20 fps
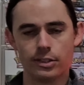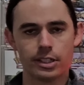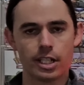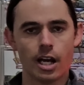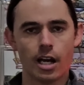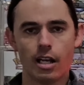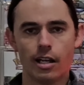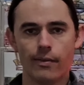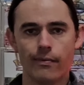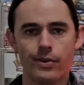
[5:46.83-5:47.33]

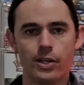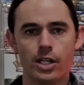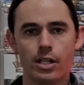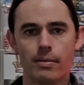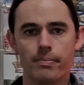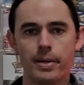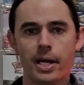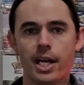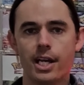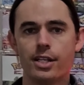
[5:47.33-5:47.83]
Scarlet and
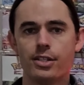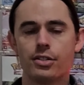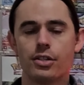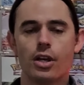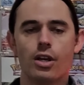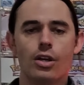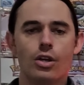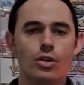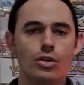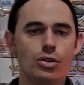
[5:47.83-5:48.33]
Violet Base.
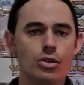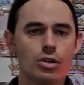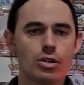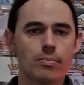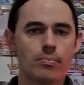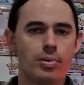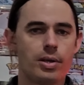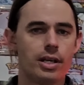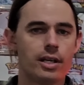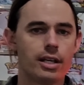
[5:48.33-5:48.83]
You
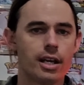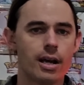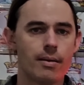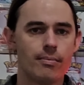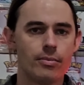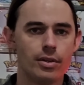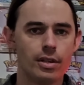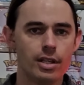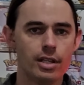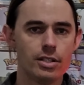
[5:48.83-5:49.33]
could pick
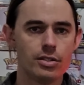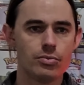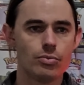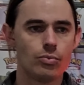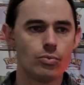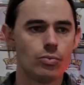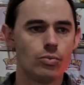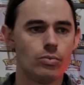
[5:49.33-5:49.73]
up these